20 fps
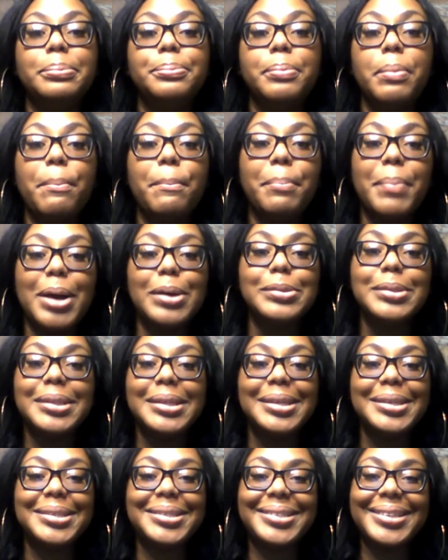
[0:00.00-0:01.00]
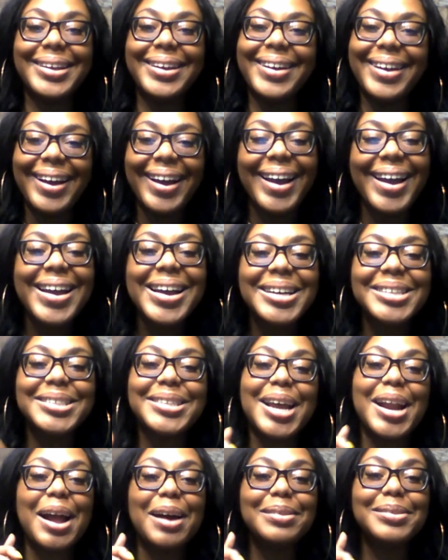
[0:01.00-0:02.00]
Moses.
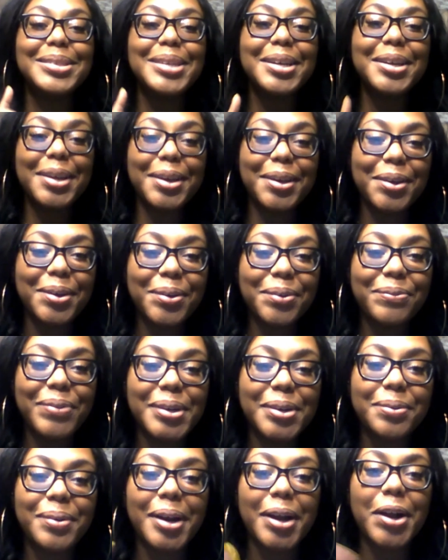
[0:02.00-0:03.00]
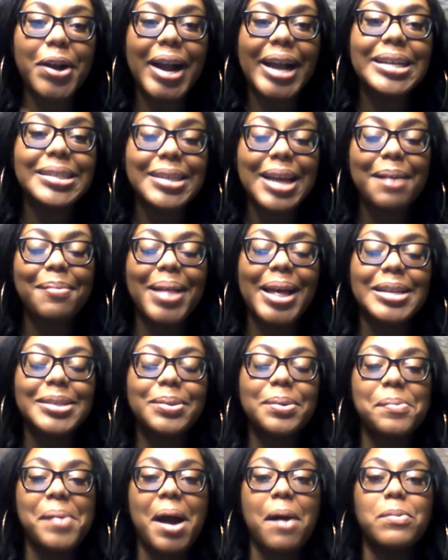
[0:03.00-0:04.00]
Shout out to you for doing a great job last
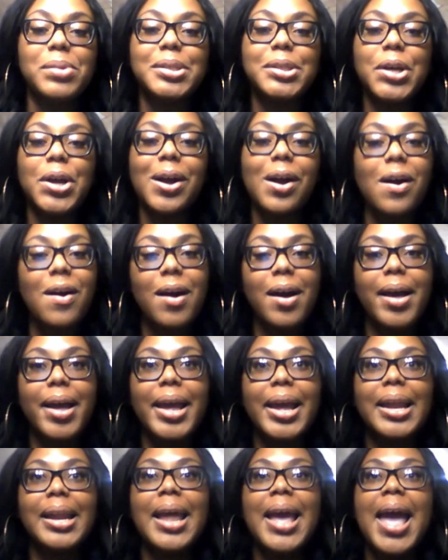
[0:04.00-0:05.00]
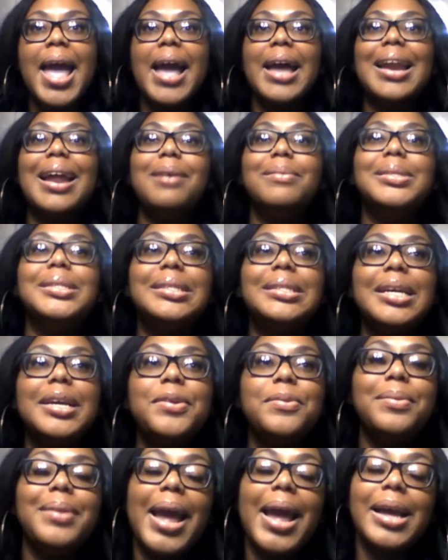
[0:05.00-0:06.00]
week while I was gone, and I will see
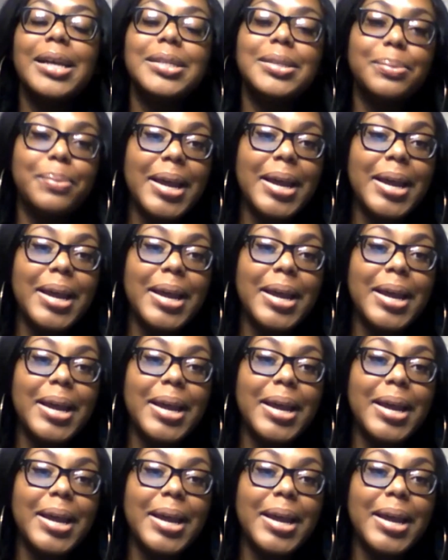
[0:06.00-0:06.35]
you next week